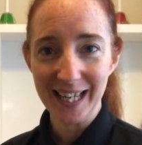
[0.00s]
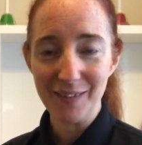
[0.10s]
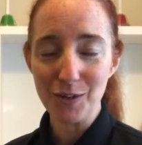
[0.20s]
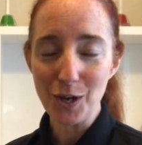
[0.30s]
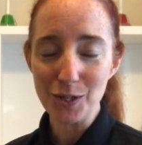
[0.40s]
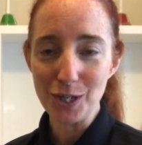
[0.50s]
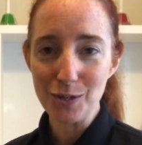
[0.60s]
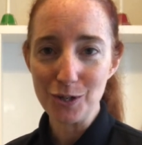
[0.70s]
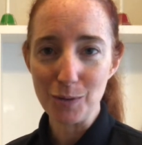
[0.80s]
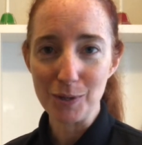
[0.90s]
If you go to
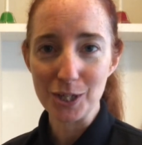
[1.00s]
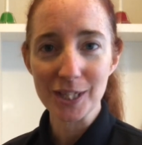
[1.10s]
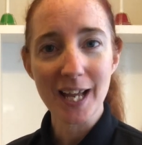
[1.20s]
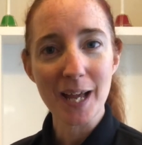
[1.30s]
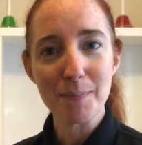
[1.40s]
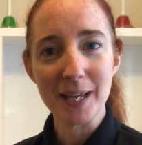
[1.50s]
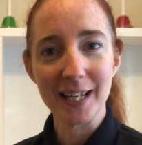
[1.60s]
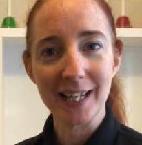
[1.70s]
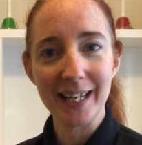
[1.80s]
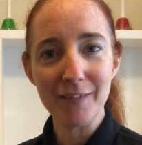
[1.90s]
YouTube and just type
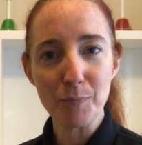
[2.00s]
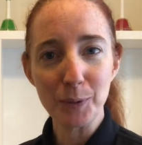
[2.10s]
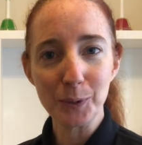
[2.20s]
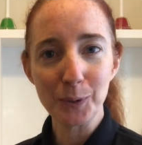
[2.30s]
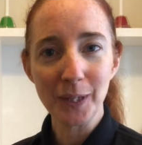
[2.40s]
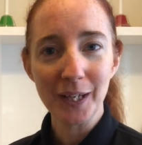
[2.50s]
in Liverpool